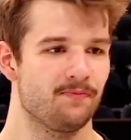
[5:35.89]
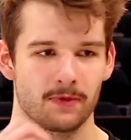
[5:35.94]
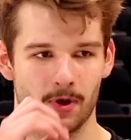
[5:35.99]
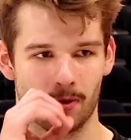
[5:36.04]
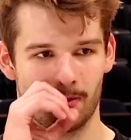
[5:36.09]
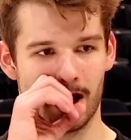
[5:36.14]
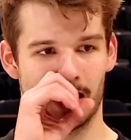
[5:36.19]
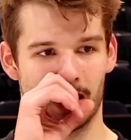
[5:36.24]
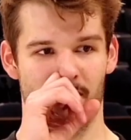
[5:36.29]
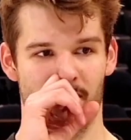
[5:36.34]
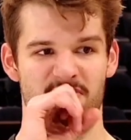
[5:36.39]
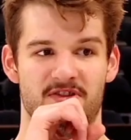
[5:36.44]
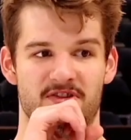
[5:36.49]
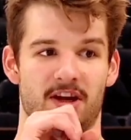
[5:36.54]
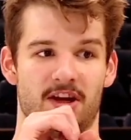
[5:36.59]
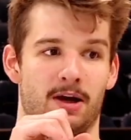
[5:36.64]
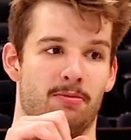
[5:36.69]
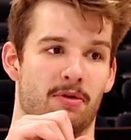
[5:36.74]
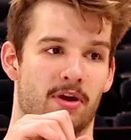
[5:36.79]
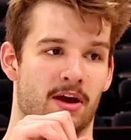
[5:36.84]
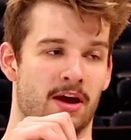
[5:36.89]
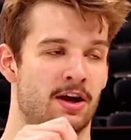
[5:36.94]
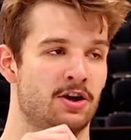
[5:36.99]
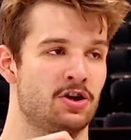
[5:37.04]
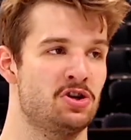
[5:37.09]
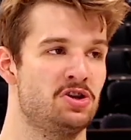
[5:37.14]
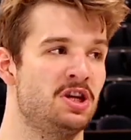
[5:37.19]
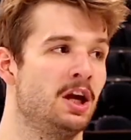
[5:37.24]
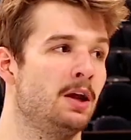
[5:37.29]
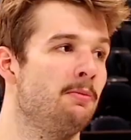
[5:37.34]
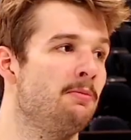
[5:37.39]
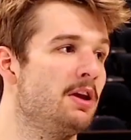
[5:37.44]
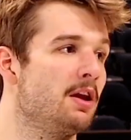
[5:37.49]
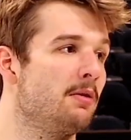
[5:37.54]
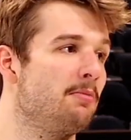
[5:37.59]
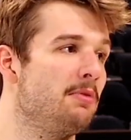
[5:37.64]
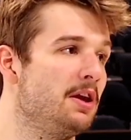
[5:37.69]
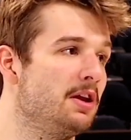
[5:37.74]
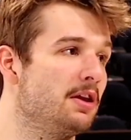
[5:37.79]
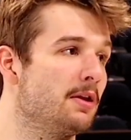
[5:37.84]
while I was there, but it kind of shaped me to
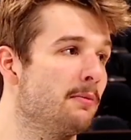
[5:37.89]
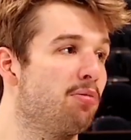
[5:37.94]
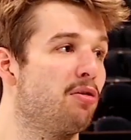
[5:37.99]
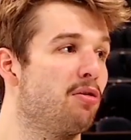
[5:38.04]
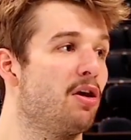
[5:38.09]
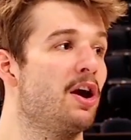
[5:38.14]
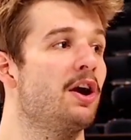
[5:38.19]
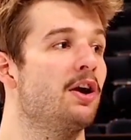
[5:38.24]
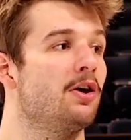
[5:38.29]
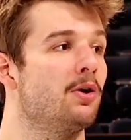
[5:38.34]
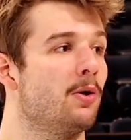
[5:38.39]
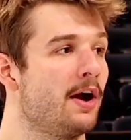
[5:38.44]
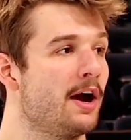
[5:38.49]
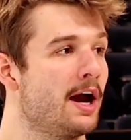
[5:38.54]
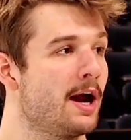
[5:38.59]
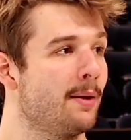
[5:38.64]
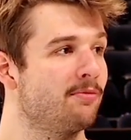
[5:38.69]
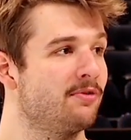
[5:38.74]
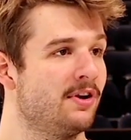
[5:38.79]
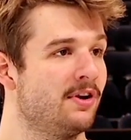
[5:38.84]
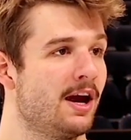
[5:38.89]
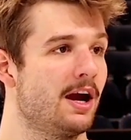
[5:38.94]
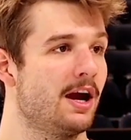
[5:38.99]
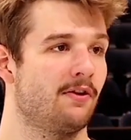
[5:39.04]
be the player who I am today.